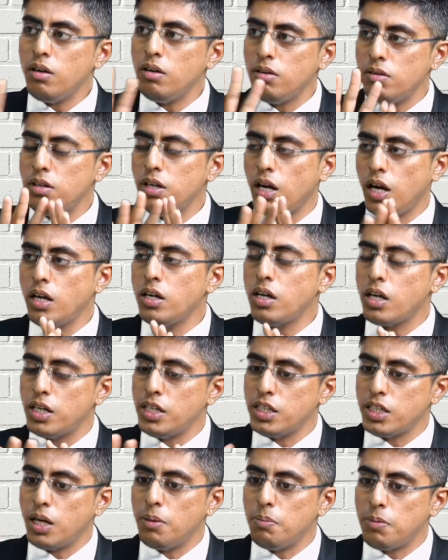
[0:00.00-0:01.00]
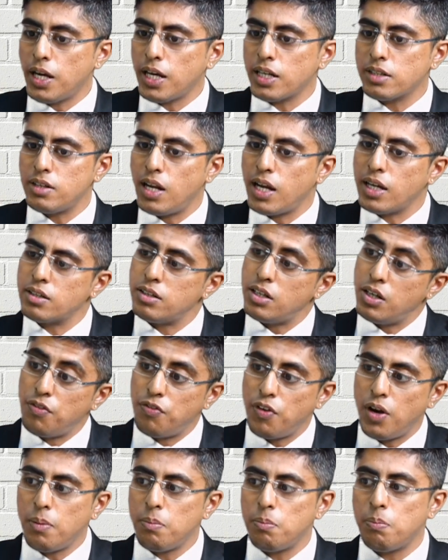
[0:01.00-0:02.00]
under income tax act, if I
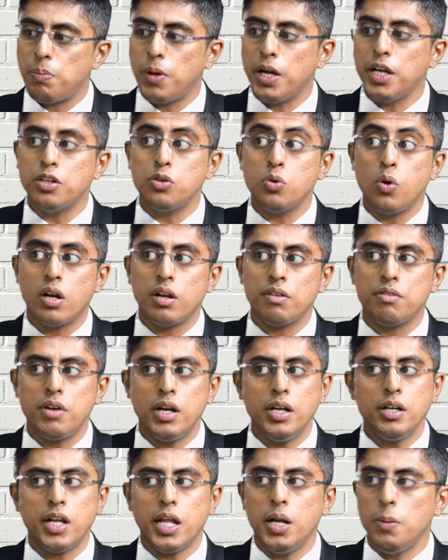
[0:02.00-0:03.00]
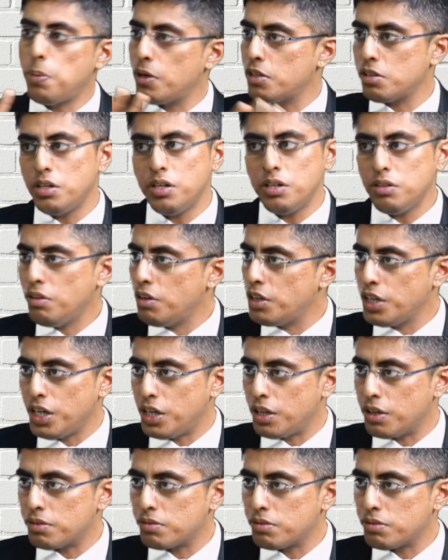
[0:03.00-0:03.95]
am paying to a resident, 10% is a TDS.